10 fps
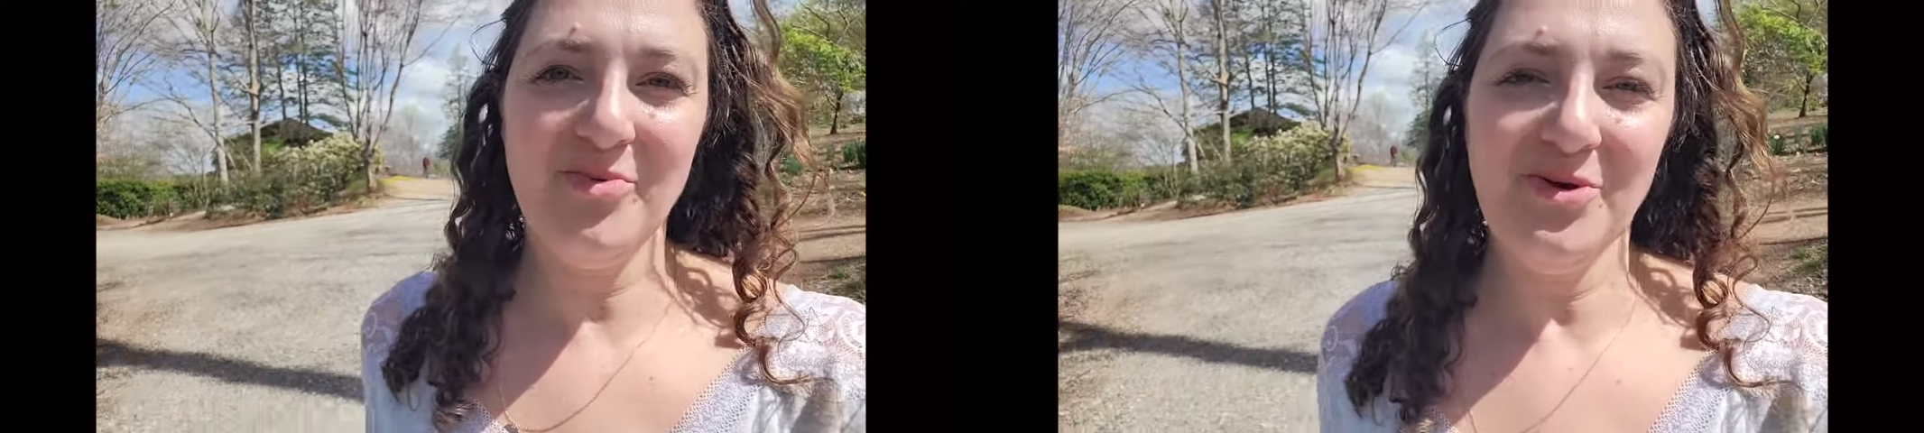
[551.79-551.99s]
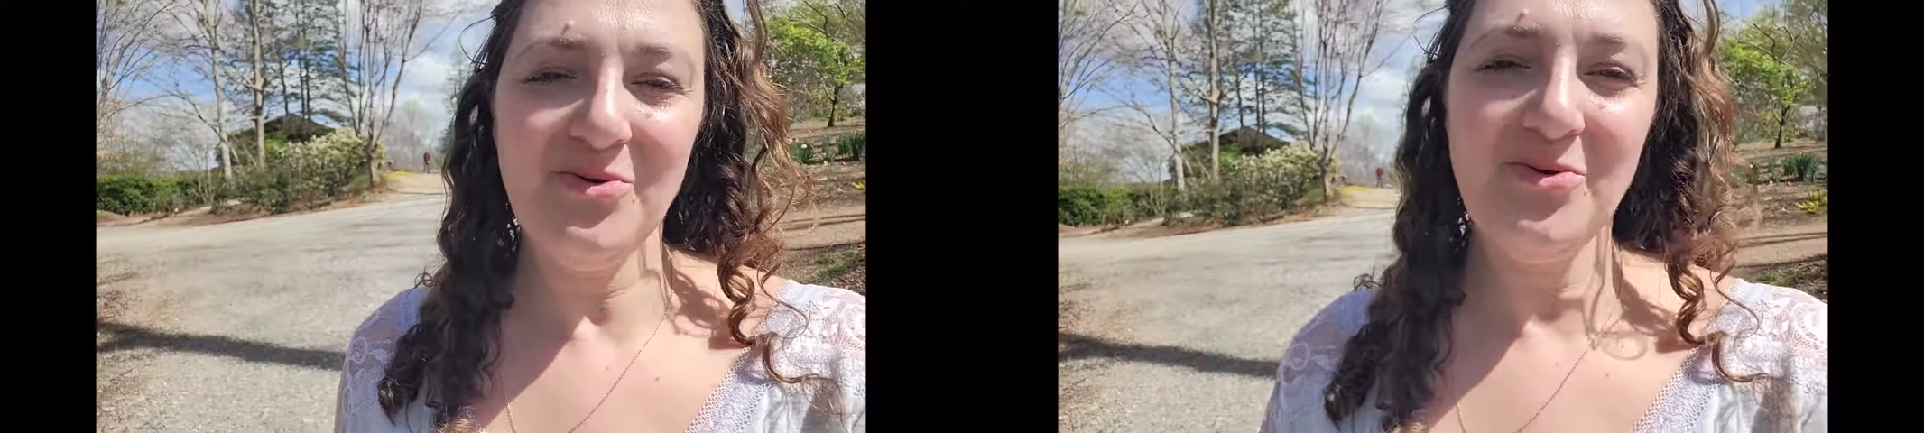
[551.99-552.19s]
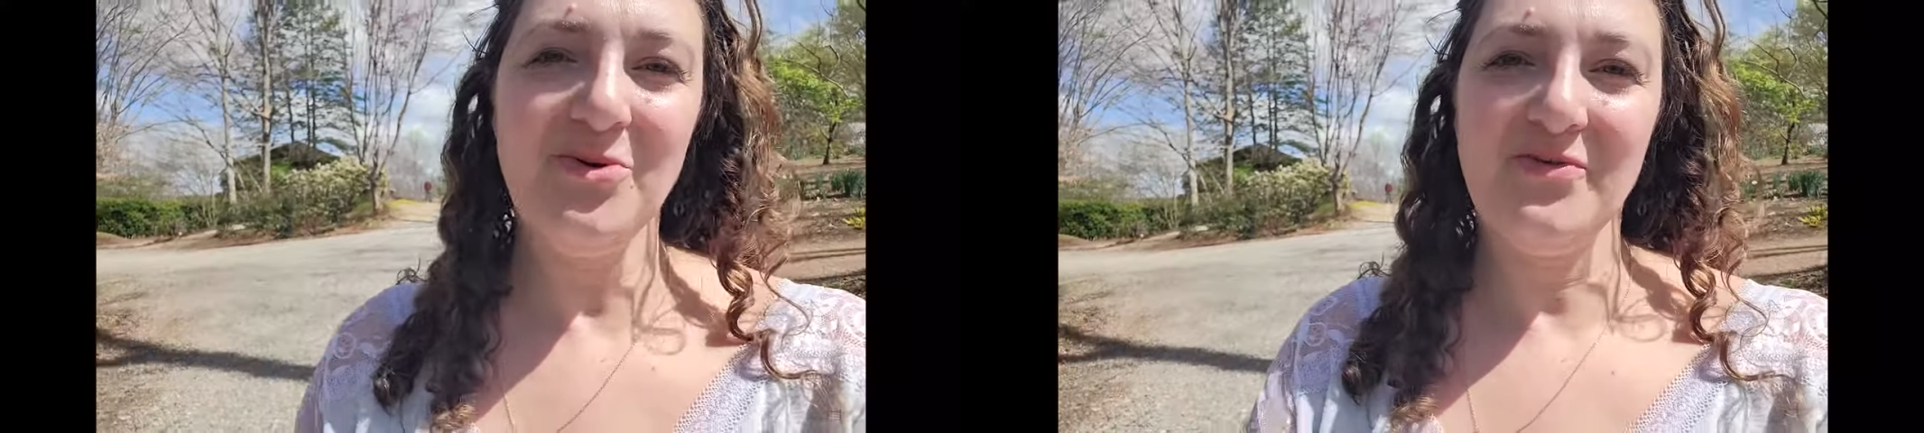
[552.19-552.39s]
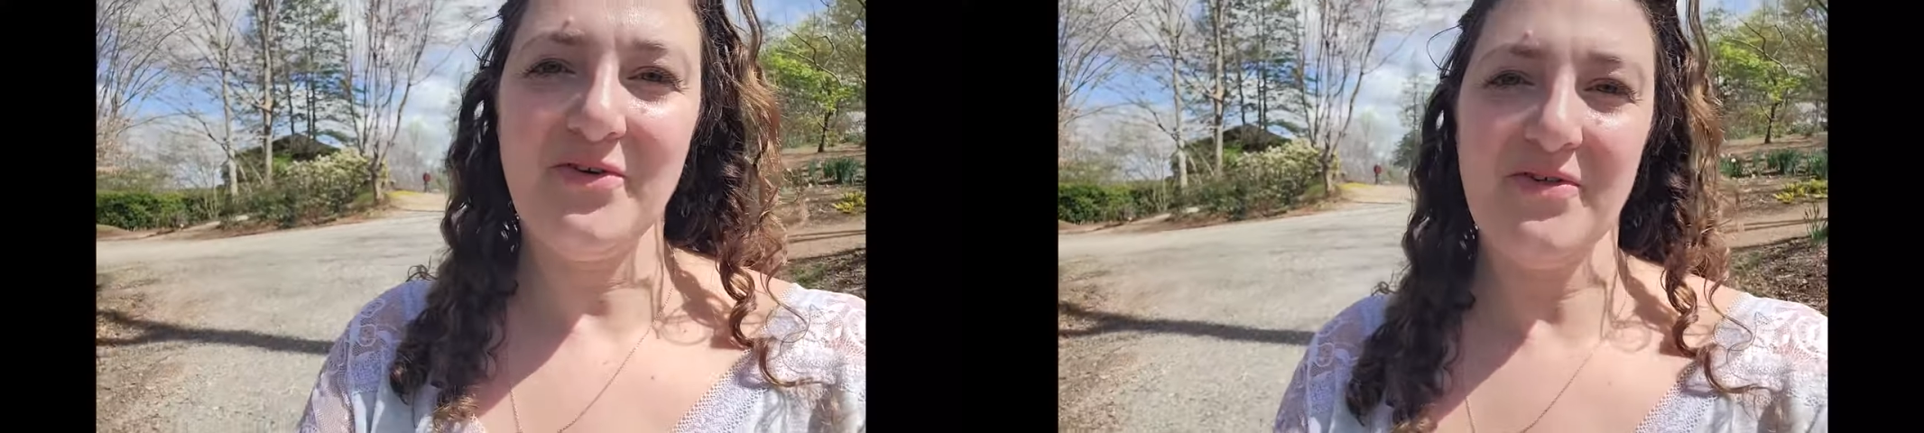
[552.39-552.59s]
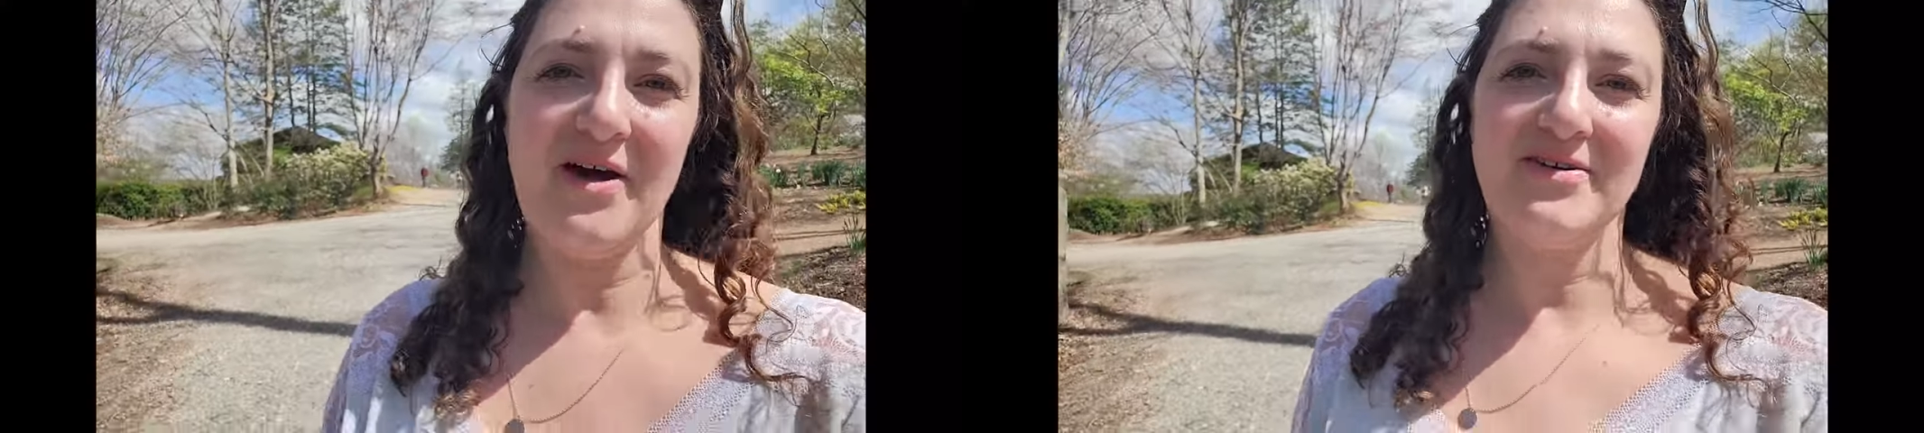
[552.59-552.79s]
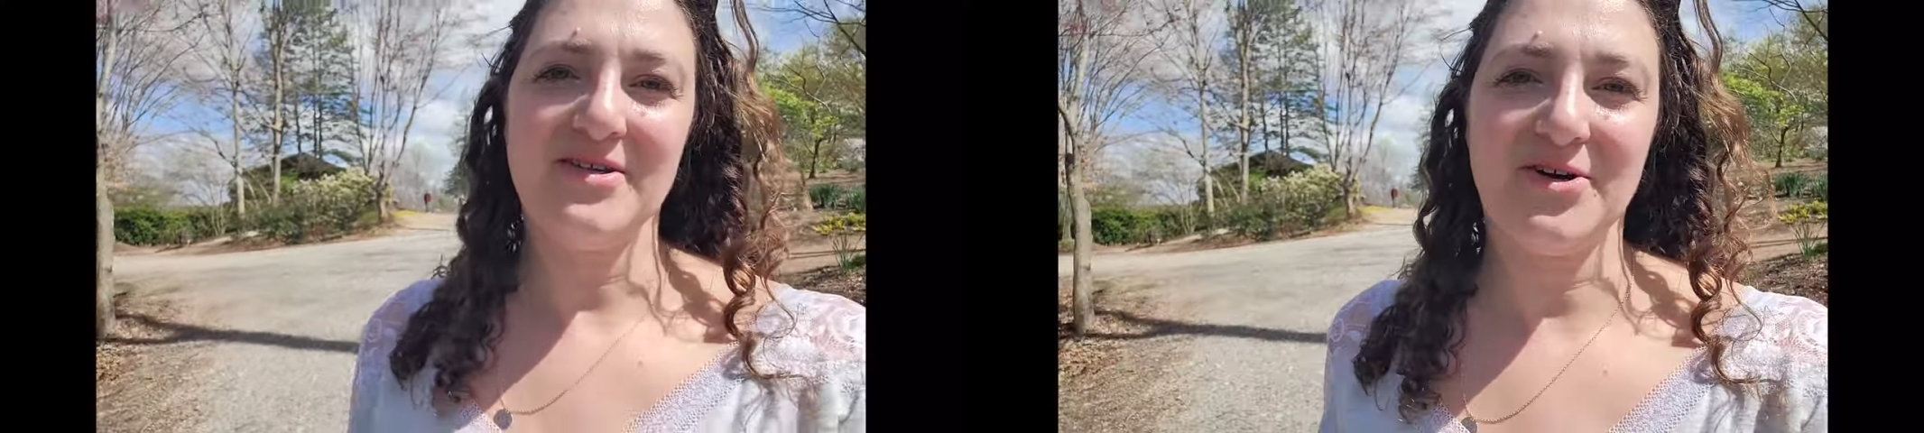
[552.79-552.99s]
beautiful flowers that